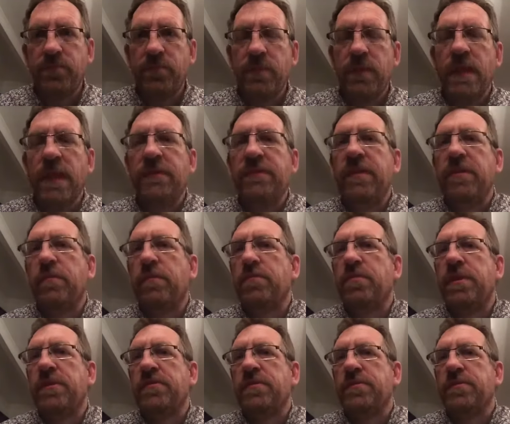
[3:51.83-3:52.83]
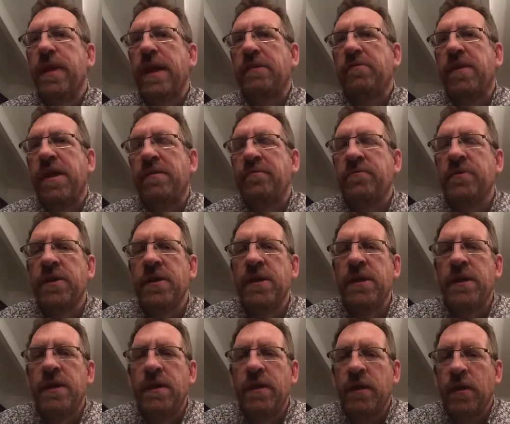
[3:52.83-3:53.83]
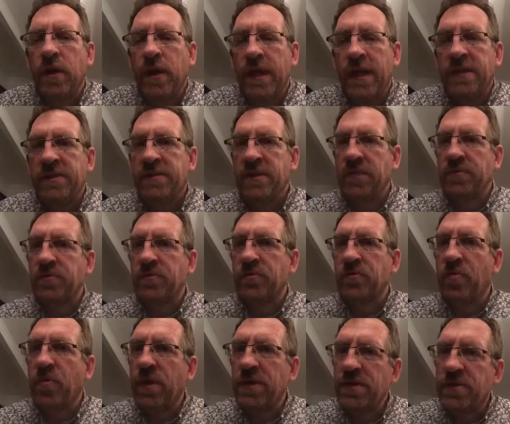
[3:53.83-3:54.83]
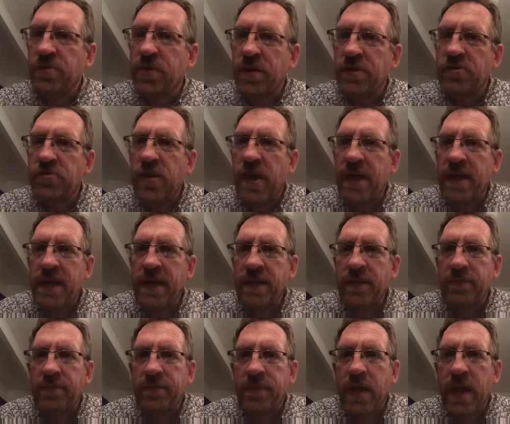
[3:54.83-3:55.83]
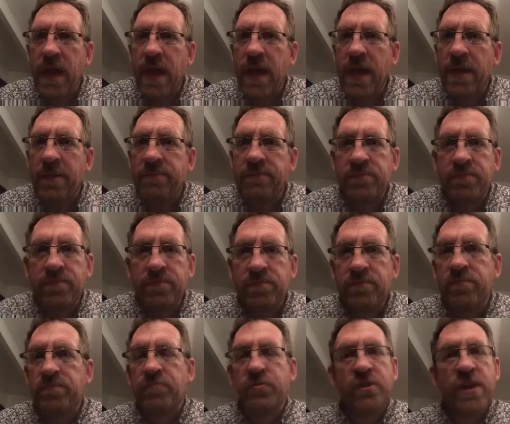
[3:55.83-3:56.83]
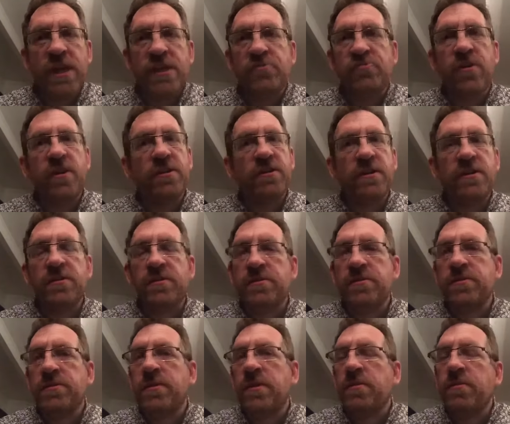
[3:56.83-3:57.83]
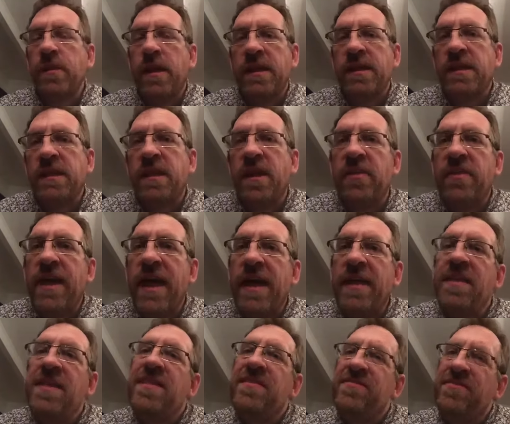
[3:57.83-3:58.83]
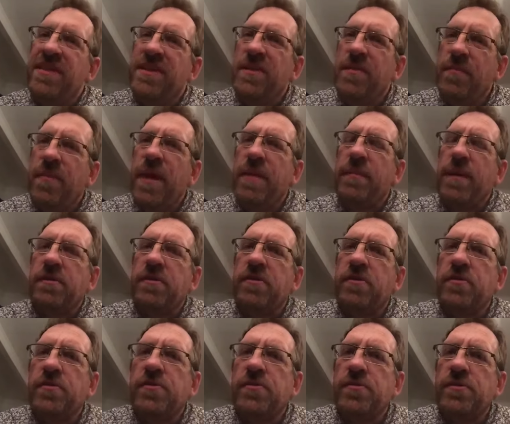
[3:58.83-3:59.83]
If you have a previous background in some sort of one-to-one training, ski instructors, anything like that, then you may be able to do it to a